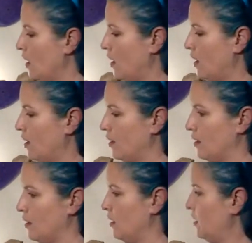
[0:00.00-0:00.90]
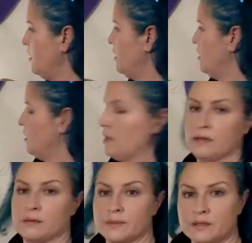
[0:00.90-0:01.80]

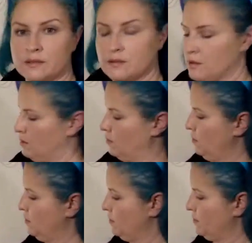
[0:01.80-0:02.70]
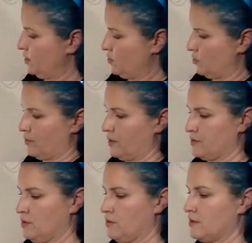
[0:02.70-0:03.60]
Let me turn around
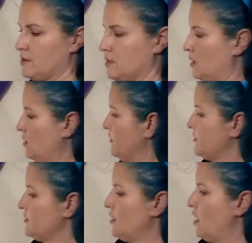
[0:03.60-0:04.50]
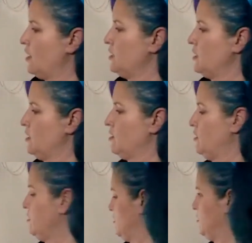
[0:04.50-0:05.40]
so you can see on the side
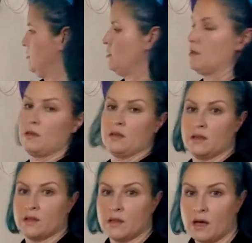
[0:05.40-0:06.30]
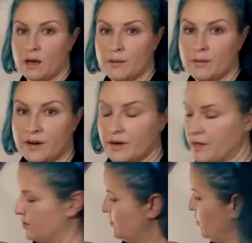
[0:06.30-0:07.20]
here,
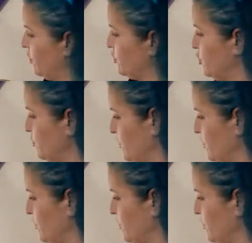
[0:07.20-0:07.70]
there are two